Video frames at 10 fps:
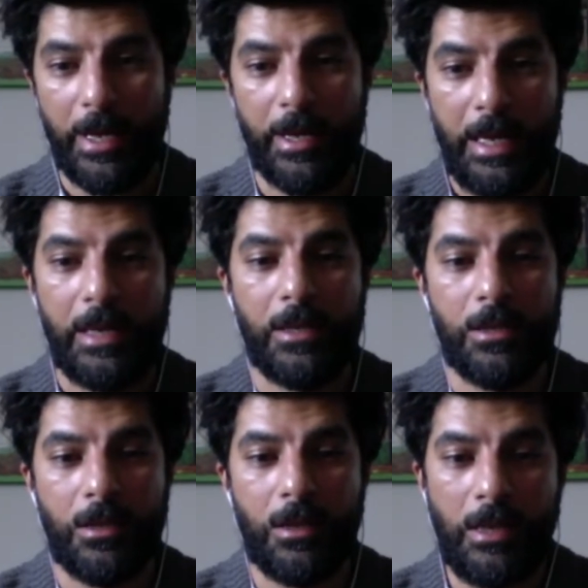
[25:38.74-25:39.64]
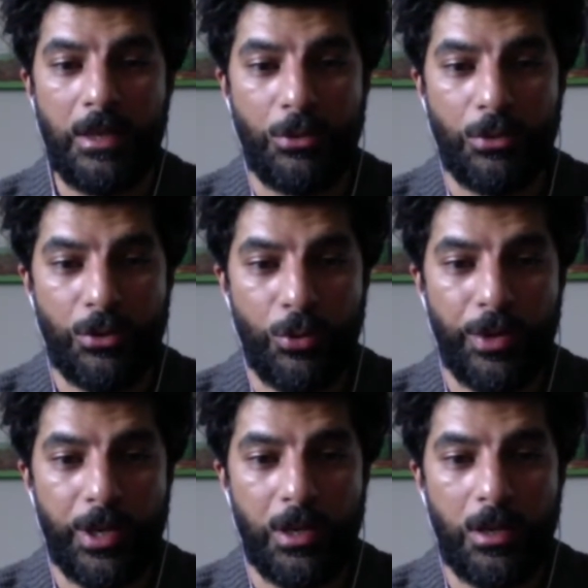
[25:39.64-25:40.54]
England that this was a
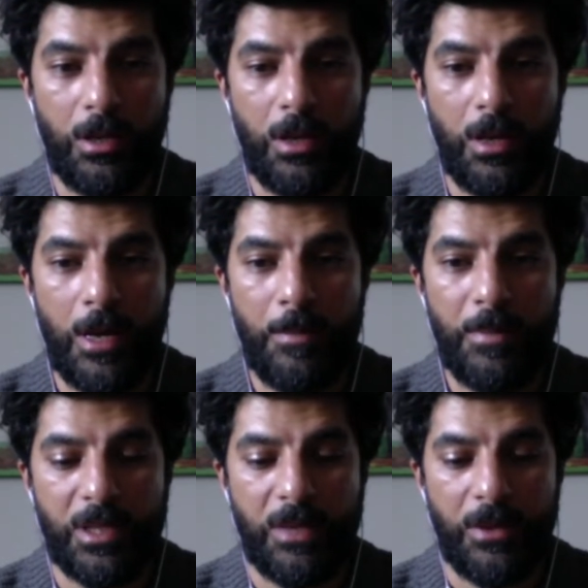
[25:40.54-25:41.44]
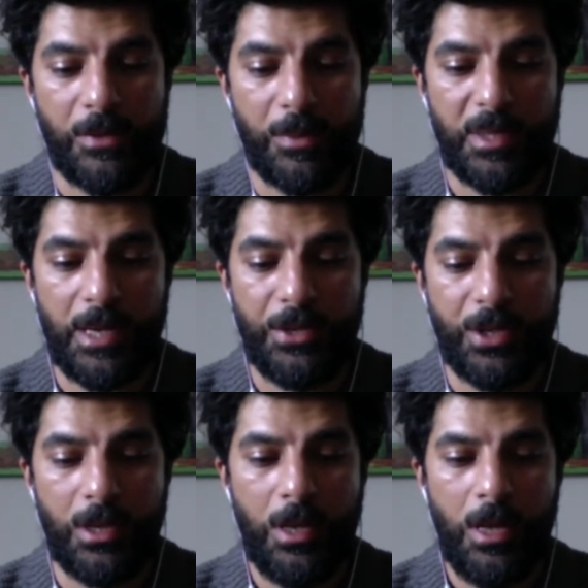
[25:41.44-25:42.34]
story deserving of some
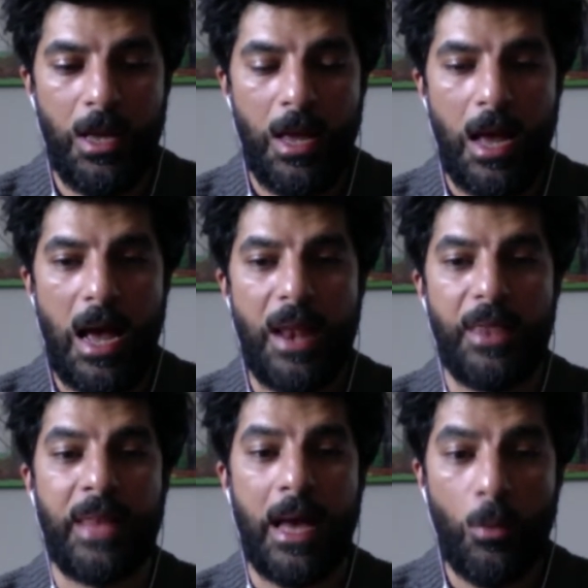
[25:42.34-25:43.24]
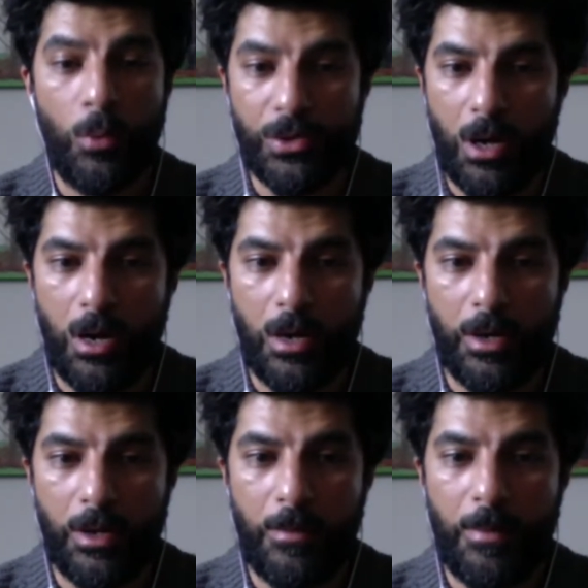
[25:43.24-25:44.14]
attention. And that was hard.
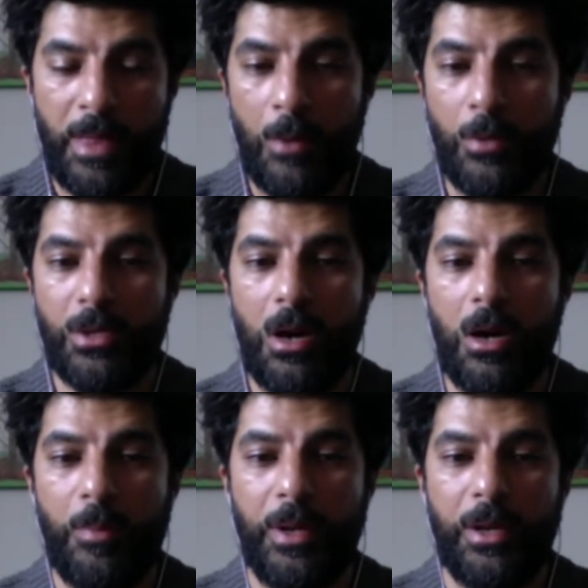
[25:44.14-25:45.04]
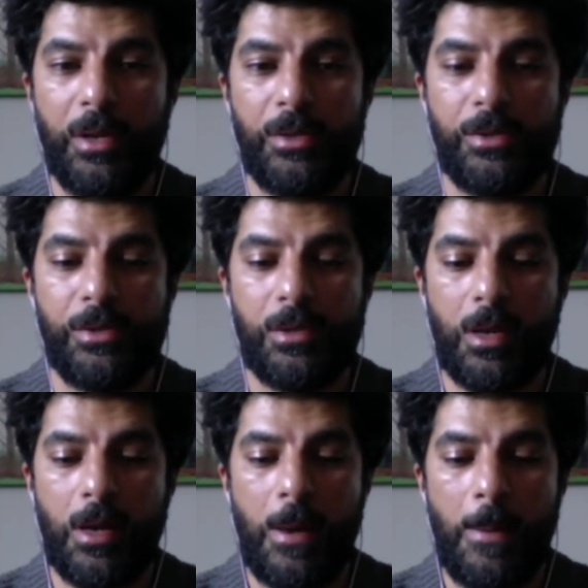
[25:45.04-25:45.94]
That was hard because,
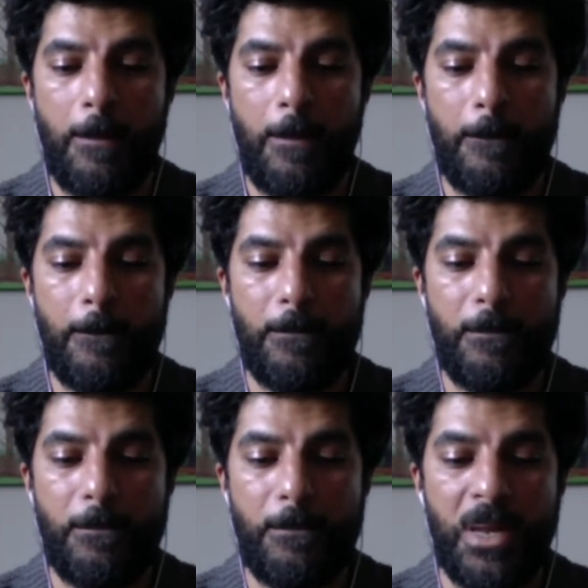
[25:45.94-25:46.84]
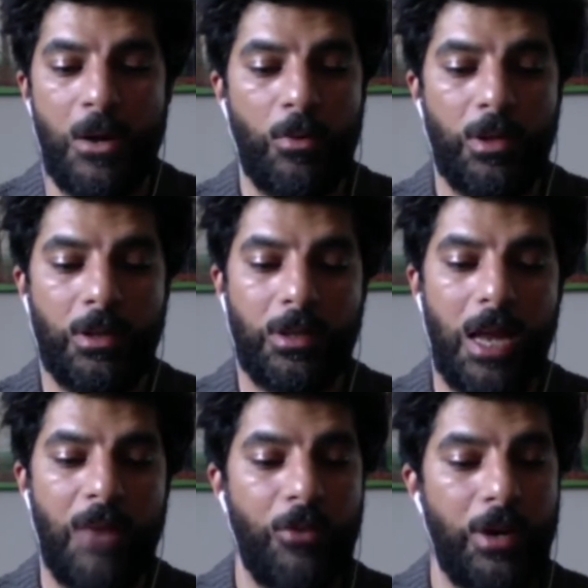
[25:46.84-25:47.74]

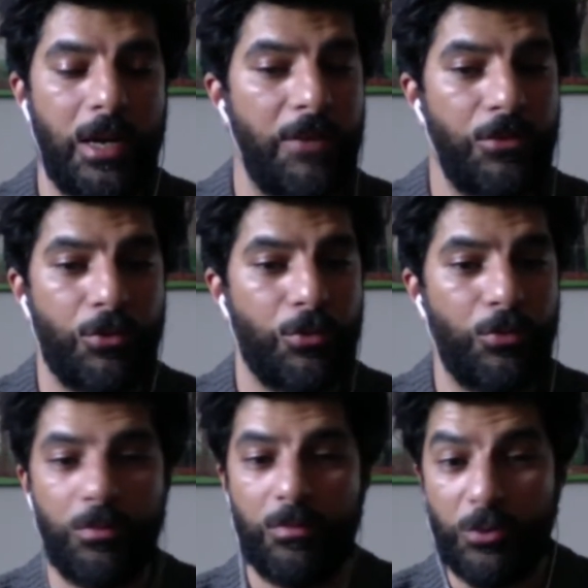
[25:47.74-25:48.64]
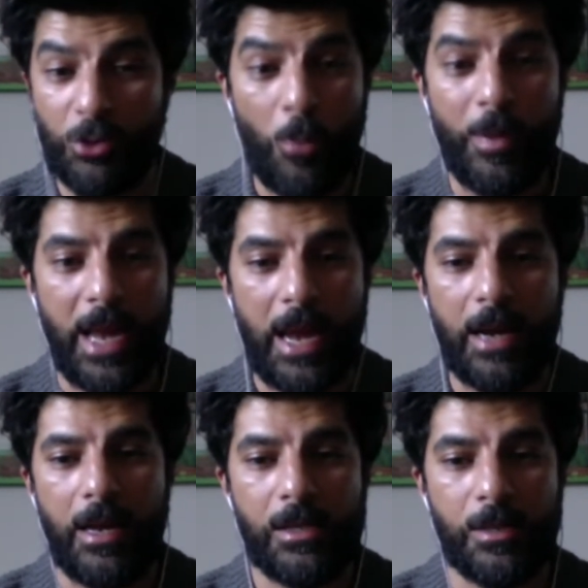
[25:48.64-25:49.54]
everyone had lived through so many
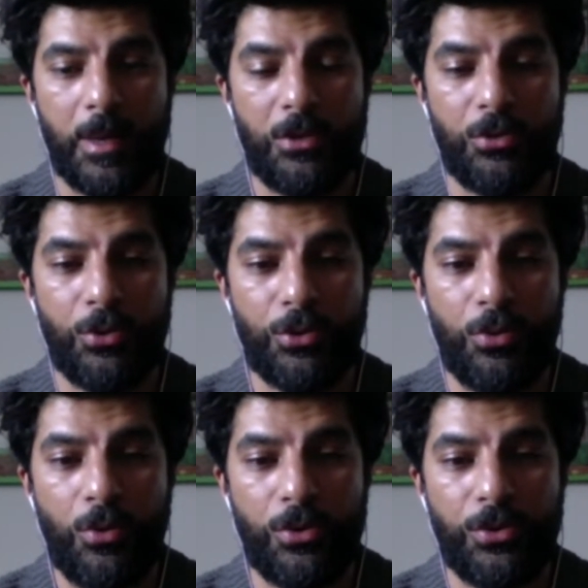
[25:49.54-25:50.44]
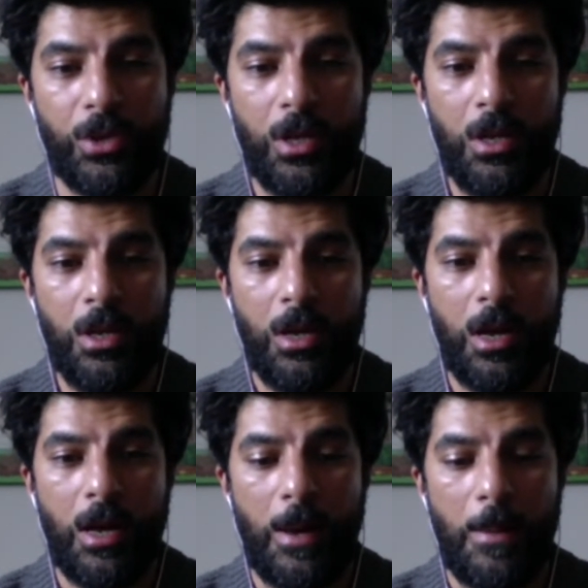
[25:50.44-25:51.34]
headlines about the Trojan Horse
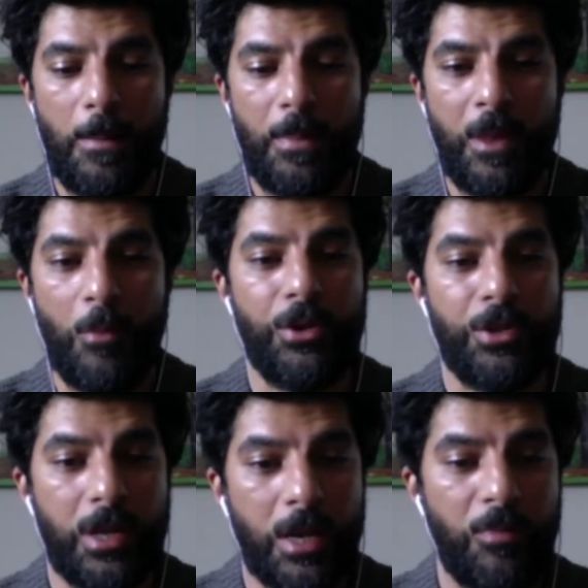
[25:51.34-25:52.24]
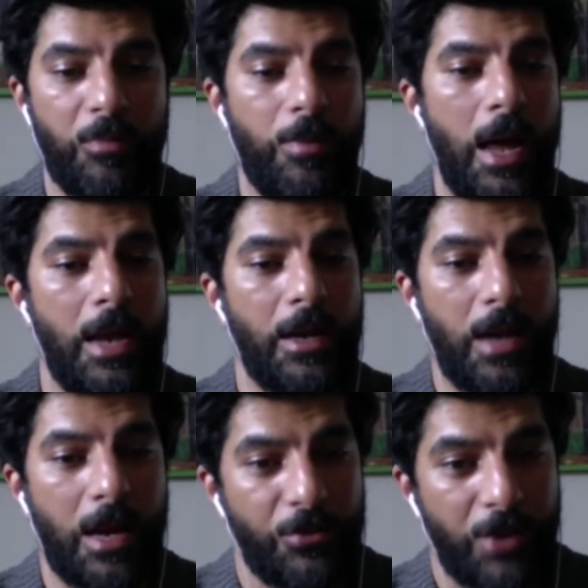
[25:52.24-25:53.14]
that when you turn up and
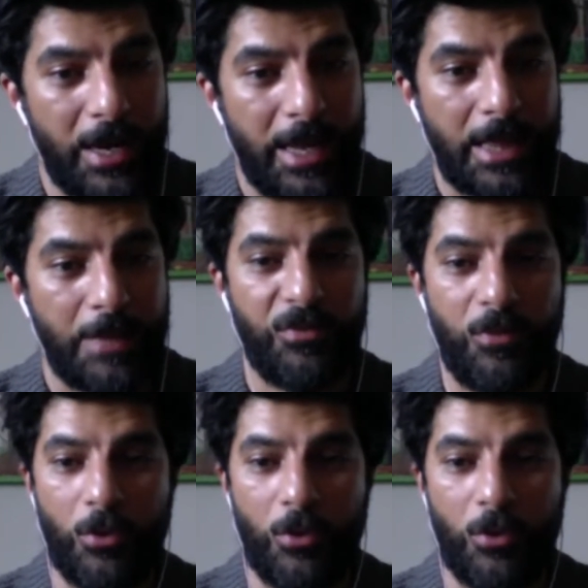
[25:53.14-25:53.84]
kind of try to get them to focus